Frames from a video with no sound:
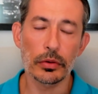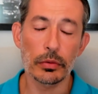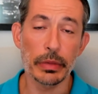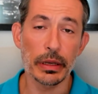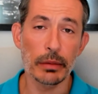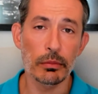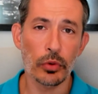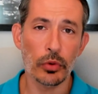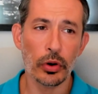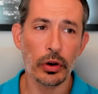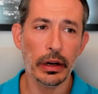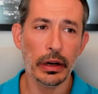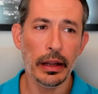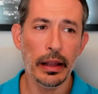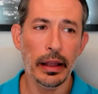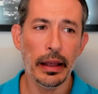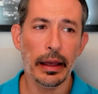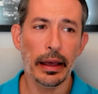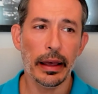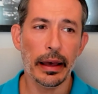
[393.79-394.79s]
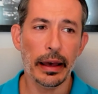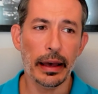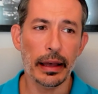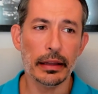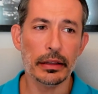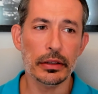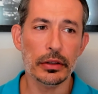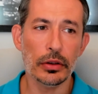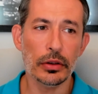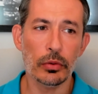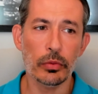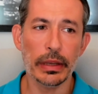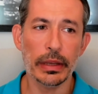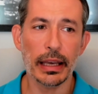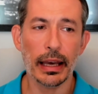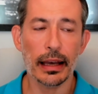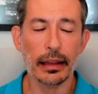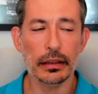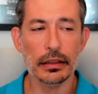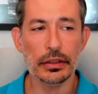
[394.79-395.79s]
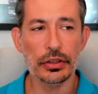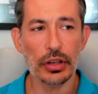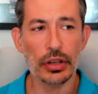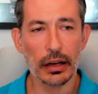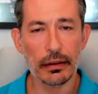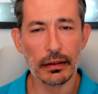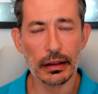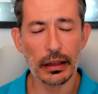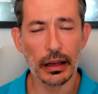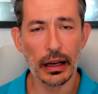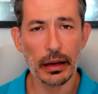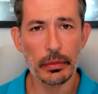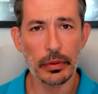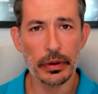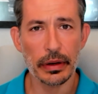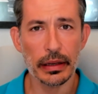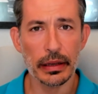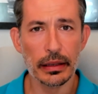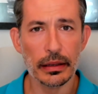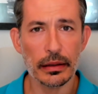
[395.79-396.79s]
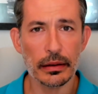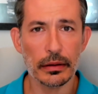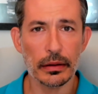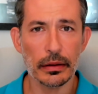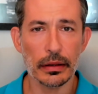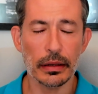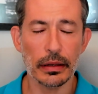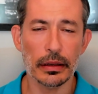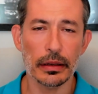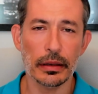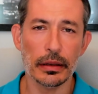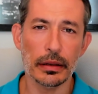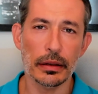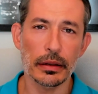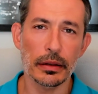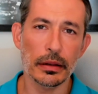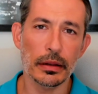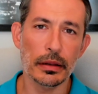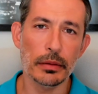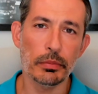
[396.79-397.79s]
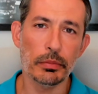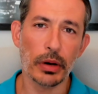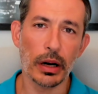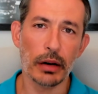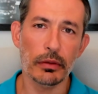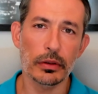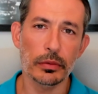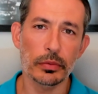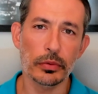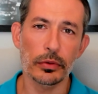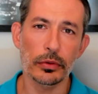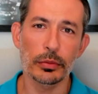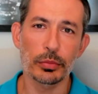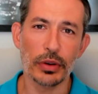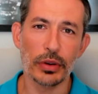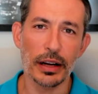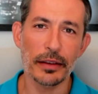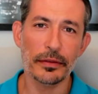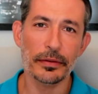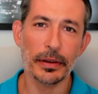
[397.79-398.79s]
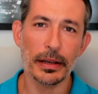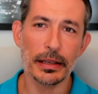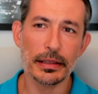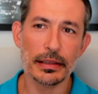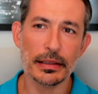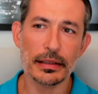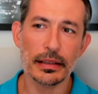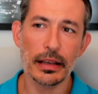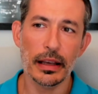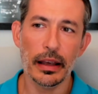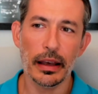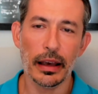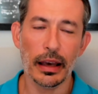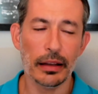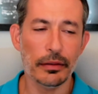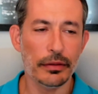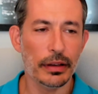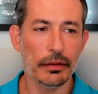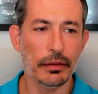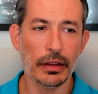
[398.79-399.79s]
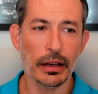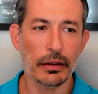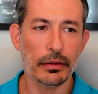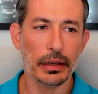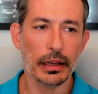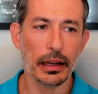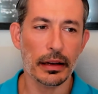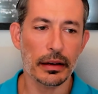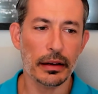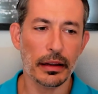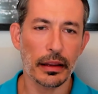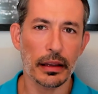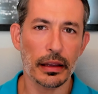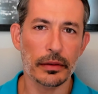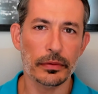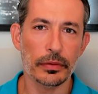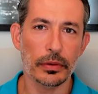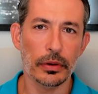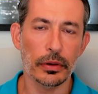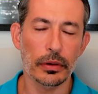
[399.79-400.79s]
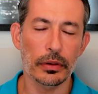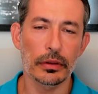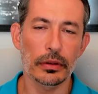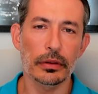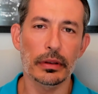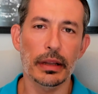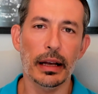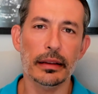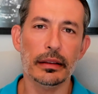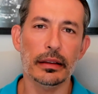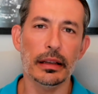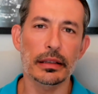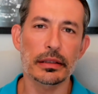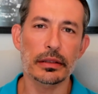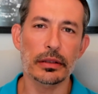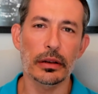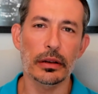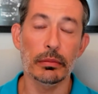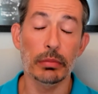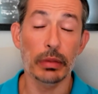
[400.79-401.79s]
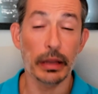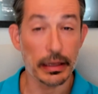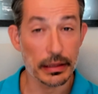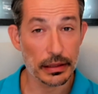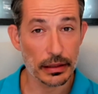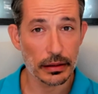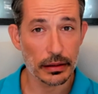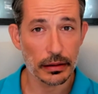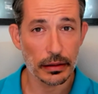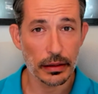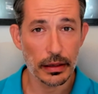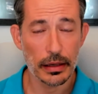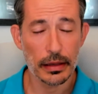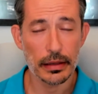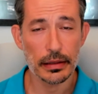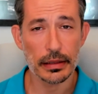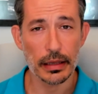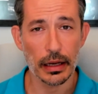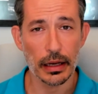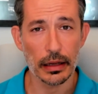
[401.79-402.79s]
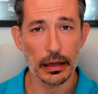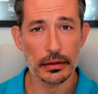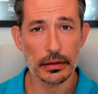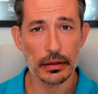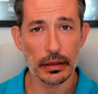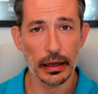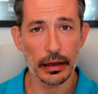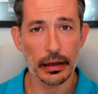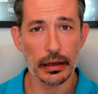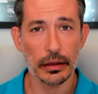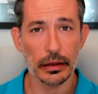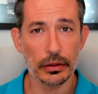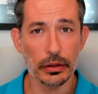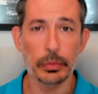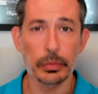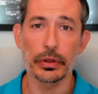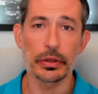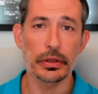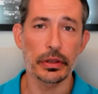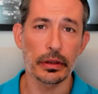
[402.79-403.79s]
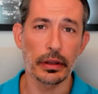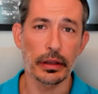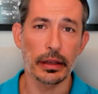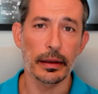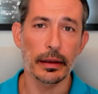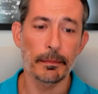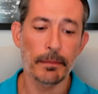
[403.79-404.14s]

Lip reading: more. And you know, we had the Java library, the powerful PrimeFaces, and we have never done anything for .NET, so Blazor sounds like a good opportunity.